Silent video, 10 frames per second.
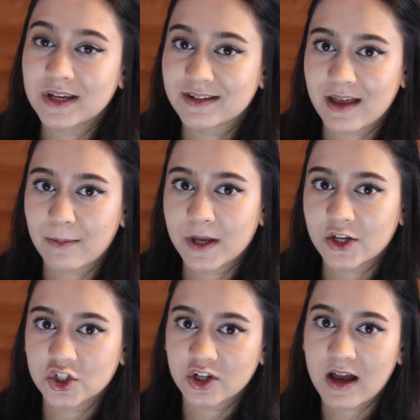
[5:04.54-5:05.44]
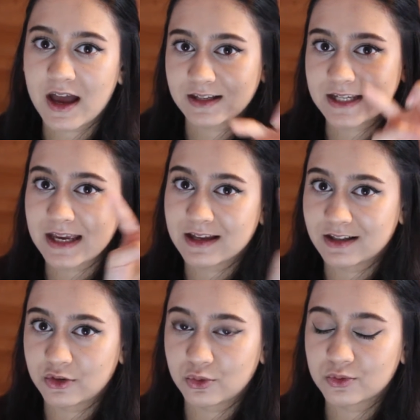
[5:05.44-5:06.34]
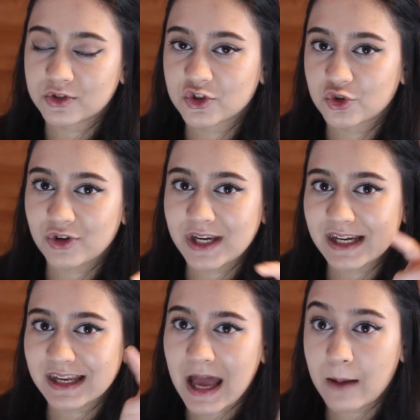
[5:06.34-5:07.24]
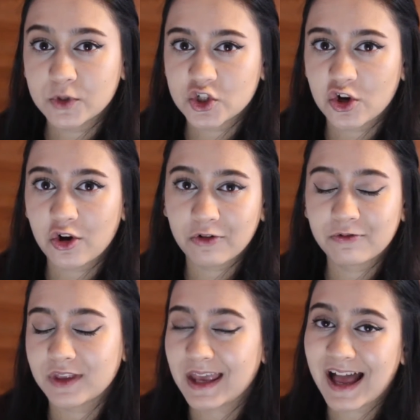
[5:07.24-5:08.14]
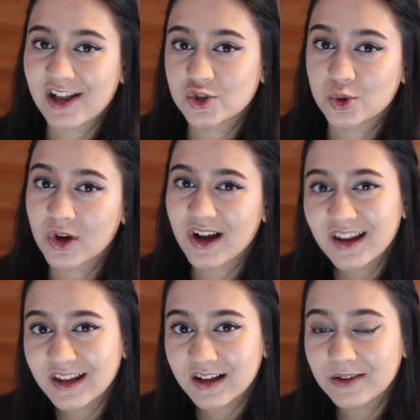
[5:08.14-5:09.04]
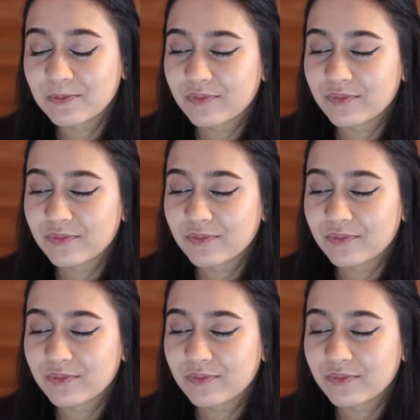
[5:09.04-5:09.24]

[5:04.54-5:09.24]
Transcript: into that picture and take a little screen capture of the actual colour.